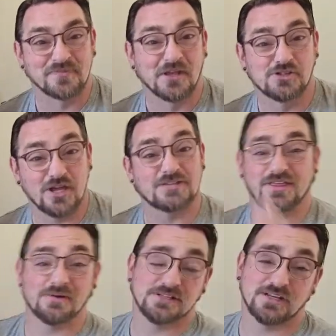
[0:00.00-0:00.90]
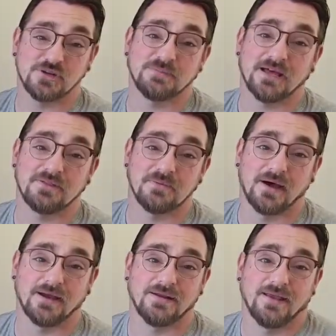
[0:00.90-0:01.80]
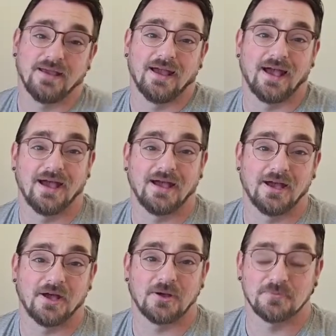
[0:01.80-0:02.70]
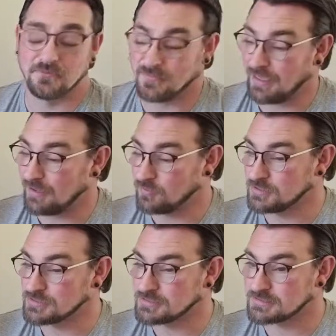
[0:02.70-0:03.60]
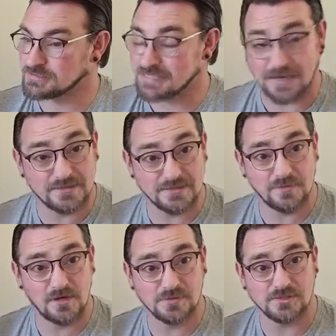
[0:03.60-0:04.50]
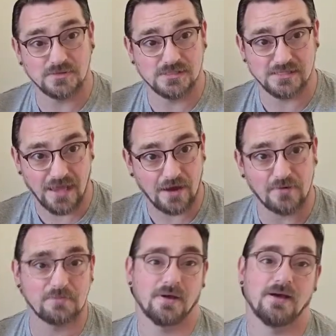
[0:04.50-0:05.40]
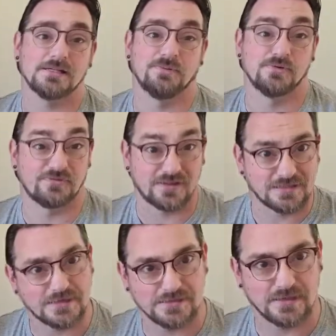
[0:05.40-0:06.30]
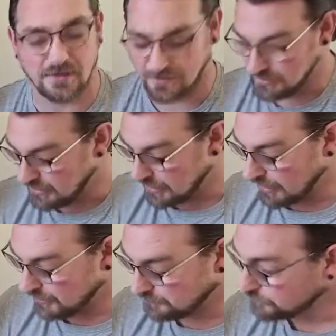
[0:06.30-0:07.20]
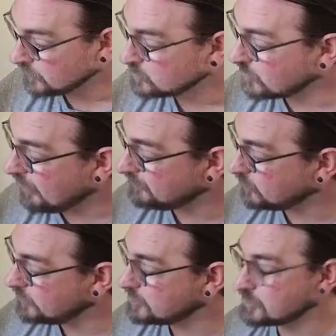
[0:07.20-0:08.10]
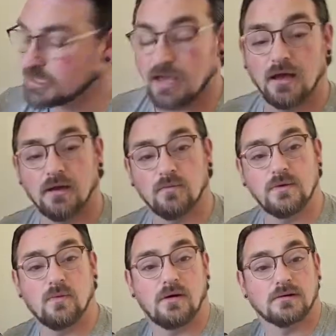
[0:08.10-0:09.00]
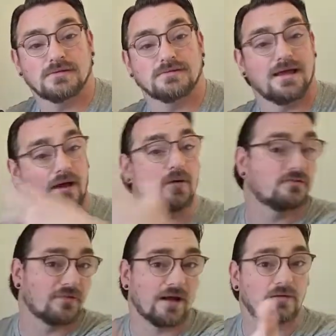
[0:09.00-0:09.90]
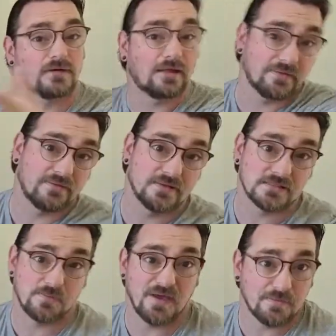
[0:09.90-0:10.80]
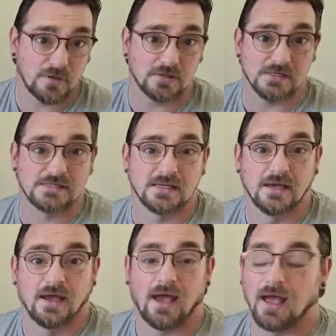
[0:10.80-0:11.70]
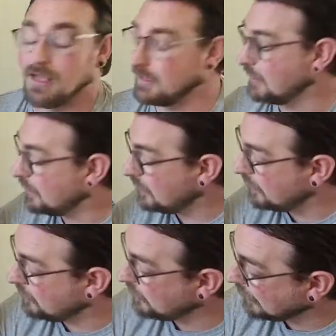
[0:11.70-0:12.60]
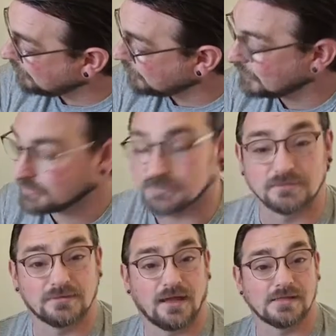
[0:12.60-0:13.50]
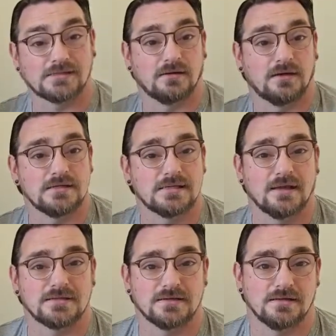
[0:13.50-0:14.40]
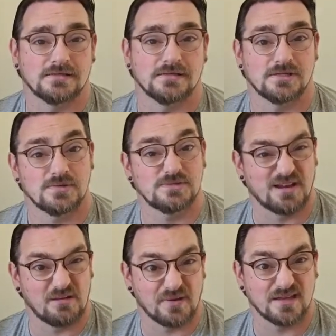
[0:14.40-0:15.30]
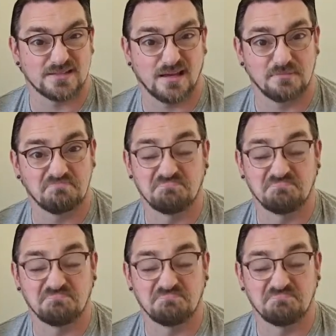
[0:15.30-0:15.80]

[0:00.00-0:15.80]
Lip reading: So that was our trip down the mine. It was tense at moments, it was scary in parts, but it was fantastic. So afterwards, we walked out and round, and then there's the pit ponies. Brandon likes donkeys, he likes horses, so we spent a bit of time